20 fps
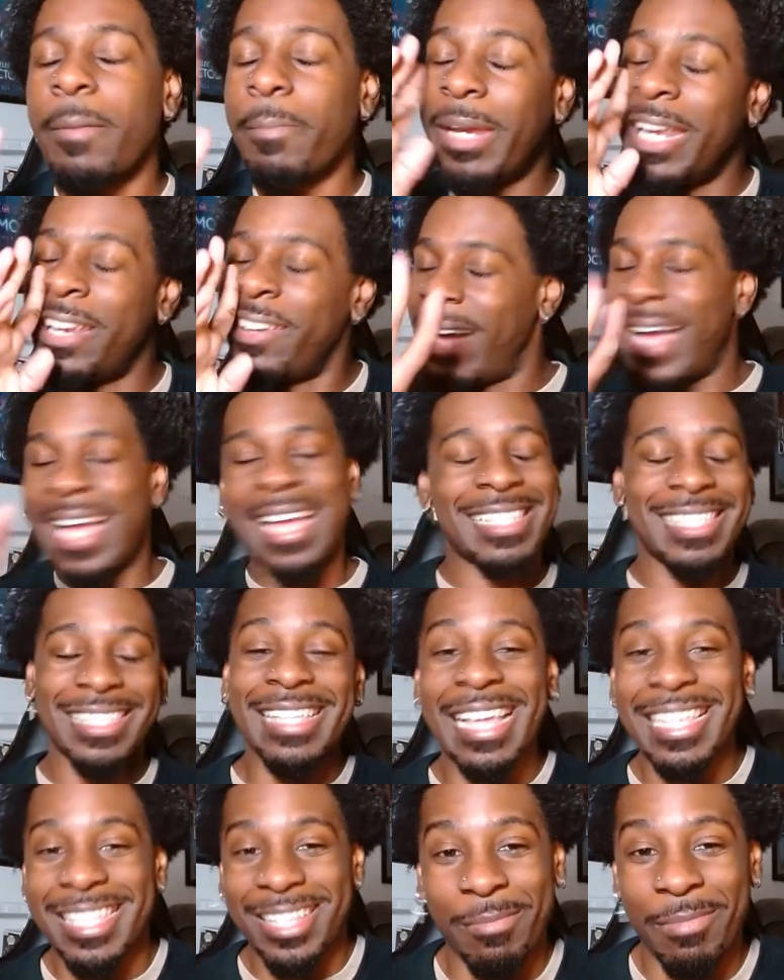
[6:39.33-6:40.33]
But anyways,
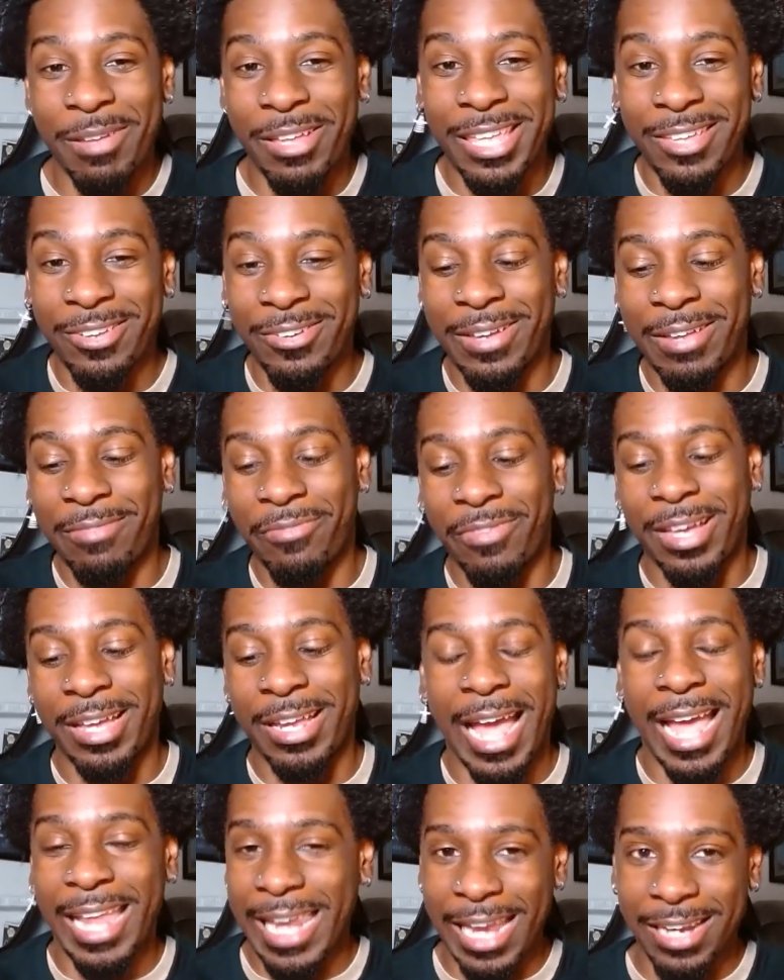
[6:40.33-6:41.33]
that's going to be cute and
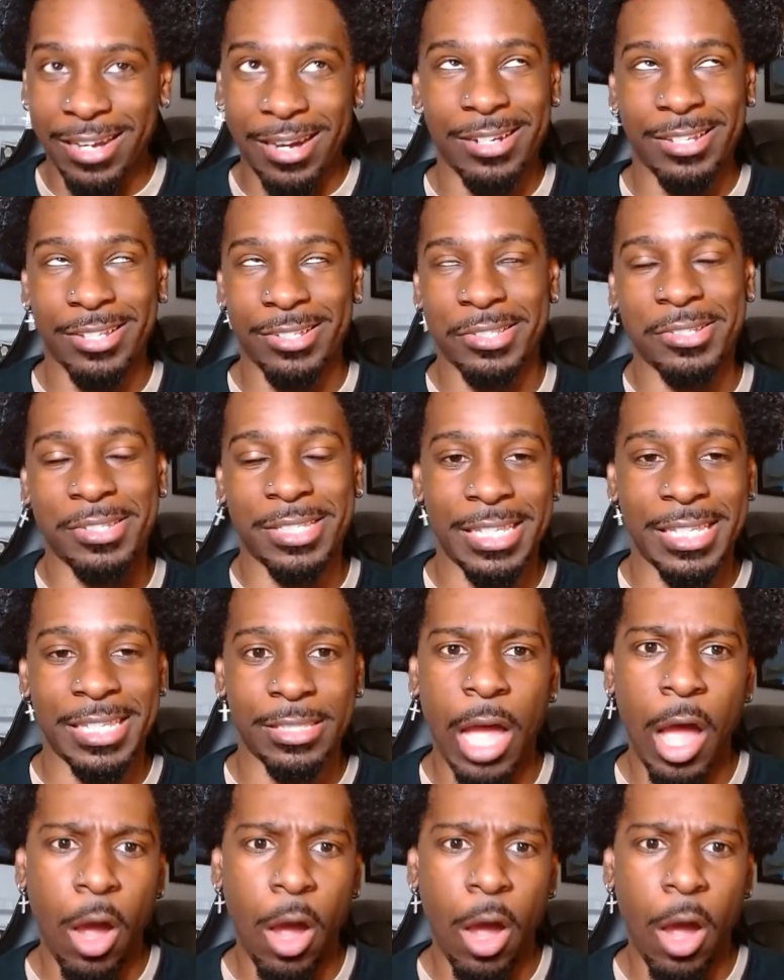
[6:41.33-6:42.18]
fun. I like Dr. Seuss.